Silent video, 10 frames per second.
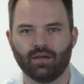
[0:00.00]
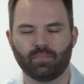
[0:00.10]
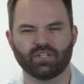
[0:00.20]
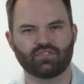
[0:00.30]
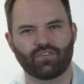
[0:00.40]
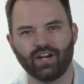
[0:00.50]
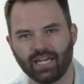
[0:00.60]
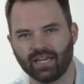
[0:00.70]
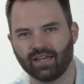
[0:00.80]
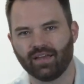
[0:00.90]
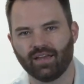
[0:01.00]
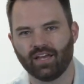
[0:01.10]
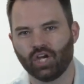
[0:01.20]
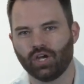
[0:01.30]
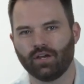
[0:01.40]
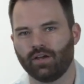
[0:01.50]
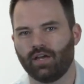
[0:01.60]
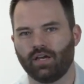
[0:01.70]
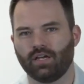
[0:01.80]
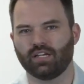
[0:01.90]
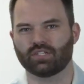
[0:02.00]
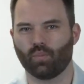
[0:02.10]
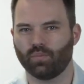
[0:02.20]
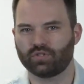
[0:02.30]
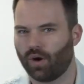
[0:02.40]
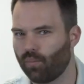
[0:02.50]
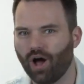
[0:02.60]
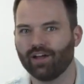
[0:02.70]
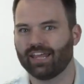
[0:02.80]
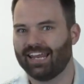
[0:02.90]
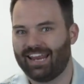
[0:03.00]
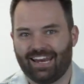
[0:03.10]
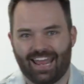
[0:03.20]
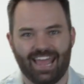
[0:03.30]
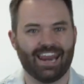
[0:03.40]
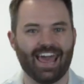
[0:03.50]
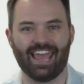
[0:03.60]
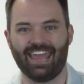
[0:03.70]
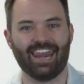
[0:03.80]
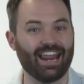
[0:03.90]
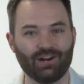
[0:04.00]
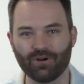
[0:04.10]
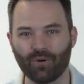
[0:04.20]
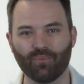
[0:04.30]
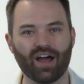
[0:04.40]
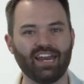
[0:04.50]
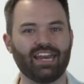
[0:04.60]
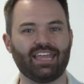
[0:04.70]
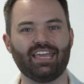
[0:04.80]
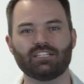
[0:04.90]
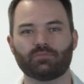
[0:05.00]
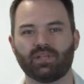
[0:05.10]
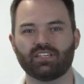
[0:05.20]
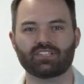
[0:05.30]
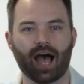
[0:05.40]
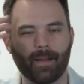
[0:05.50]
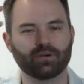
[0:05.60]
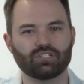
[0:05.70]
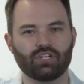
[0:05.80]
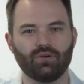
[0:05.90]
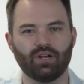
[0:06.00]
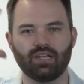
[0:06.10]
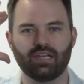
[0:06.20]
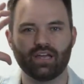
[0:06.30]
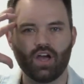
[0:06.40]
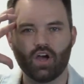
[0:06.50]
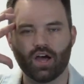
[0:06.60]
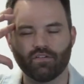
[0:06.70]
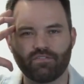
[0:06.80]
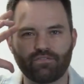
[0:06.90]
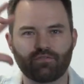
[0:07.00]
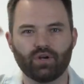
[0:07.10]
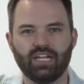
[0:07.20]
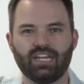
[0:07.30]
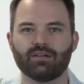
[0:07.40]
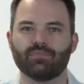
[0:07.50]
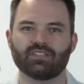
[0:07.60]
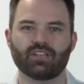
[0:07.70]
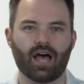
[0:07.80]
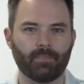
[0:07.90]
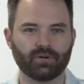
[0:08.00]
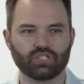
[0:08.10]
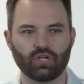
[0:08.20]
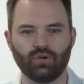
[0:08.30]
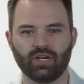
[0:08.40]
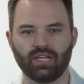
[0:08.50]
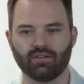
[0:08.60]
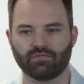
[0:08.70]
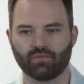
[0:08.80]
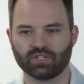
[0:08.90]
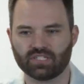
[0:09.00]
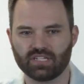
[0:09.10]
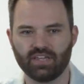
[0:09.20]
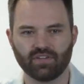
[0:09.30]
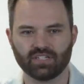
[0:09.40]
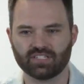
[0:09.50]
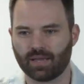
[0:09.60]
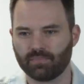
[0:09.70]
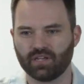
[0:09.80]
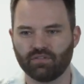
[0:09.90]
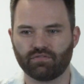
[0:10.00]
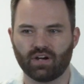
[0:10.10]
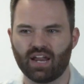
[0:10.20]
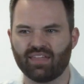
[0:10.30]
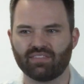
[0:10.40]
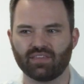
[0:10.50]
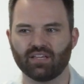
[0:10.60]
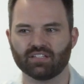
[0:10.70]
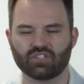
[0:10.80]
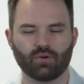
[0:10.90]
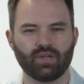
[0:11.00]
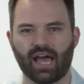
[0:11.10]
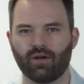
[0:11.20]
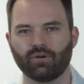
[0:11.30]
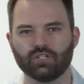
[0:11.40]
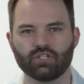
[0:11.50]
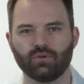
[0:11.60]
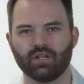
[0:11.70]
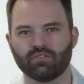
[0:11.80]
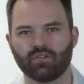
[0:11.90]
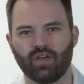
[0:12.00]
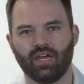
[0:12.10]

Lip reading: it's free. So I want it. And I don't know what it is, but this opportunity of freedom, this opportunity of receiving something for nothing, it's so counterintuitive